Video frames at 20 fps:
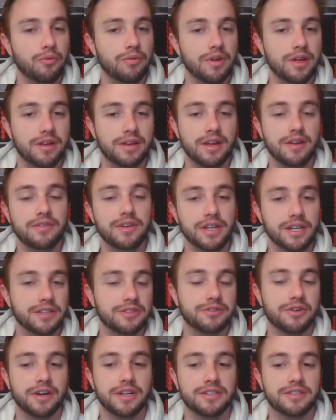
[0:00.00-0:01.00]
given
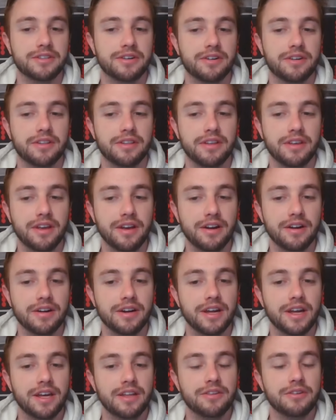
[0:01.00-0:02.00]
his great start of the
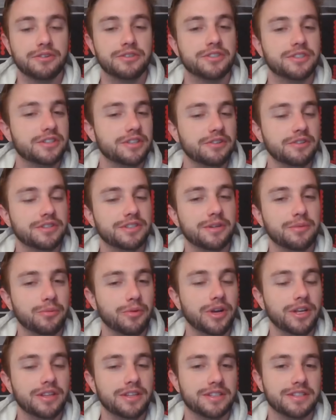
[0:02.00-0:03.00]
year, there's still some
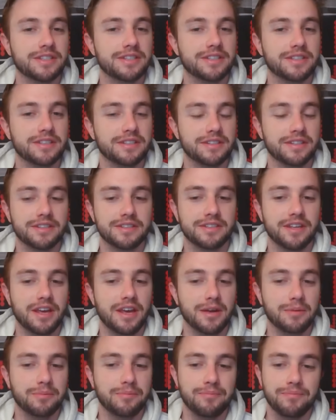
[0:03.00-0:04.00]
weaknesses in his
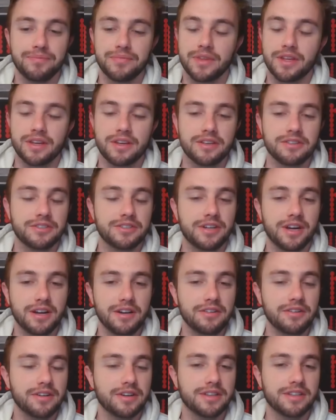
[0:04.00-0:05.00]
game, because you got
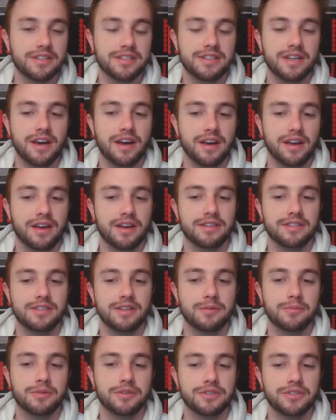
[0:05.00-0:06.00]
to look at the Statcast
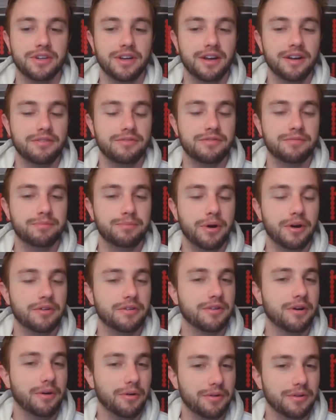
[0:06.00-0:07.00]
numbers. You got to
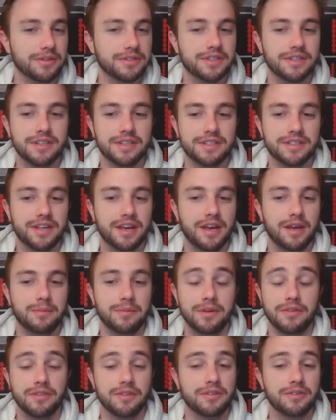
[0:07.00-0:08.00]
poke holes in his game,
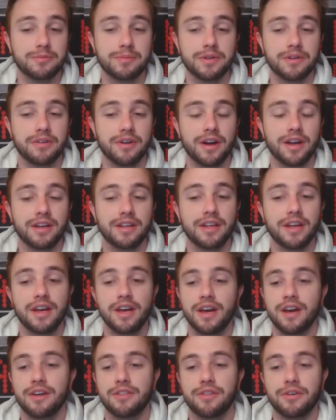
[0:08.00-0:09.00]
even though he's been great.
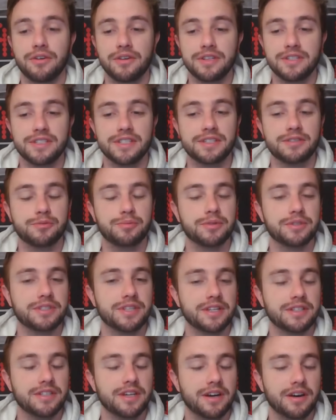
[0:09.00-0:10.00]
36th
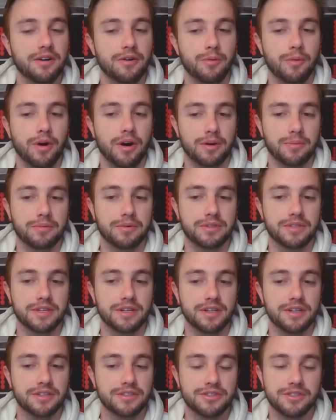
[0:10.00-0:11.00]
percentile in walk
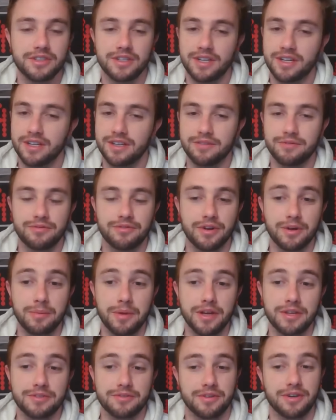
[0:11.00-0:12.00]
percentage. Free
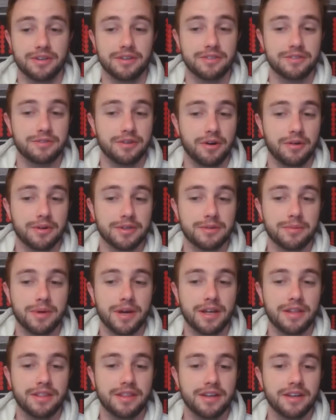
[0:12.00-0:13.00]
base runners, always a
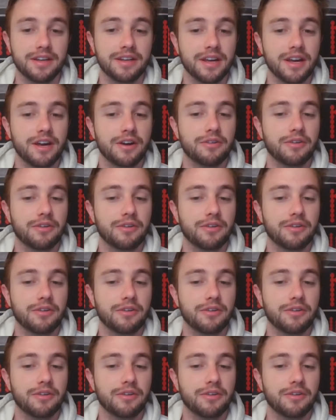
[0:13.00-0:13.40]
bad thing,